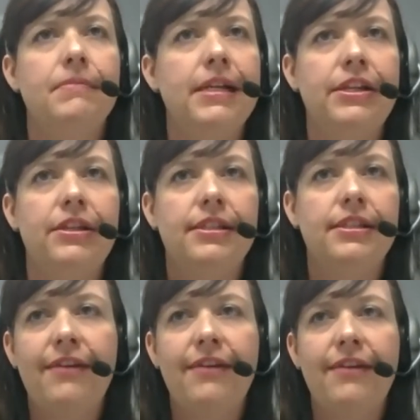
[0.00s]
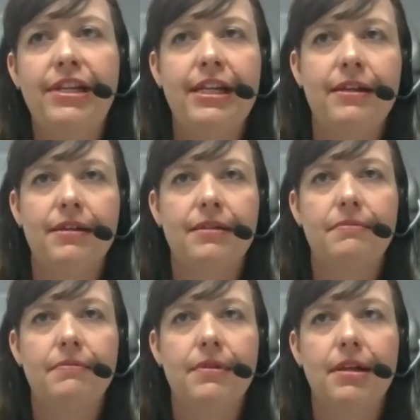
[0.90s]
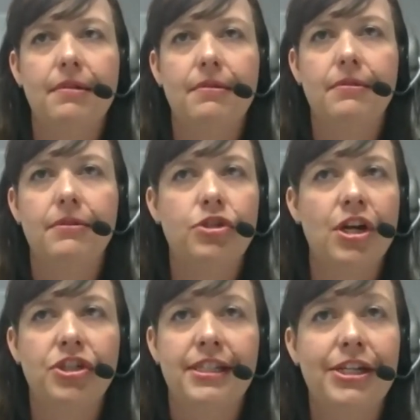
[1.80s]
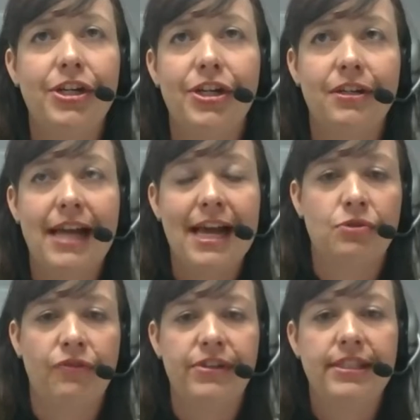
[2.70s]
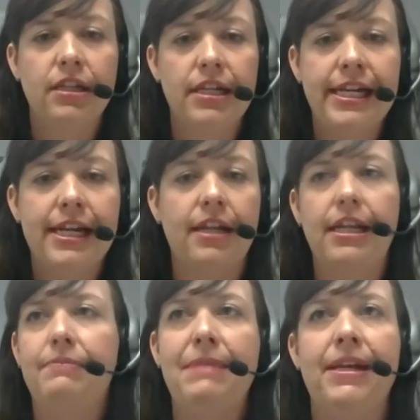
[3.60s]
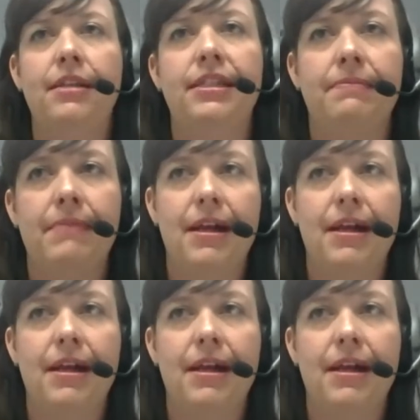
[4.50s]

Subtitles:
in the safety instructions in your actual facility and maybe on some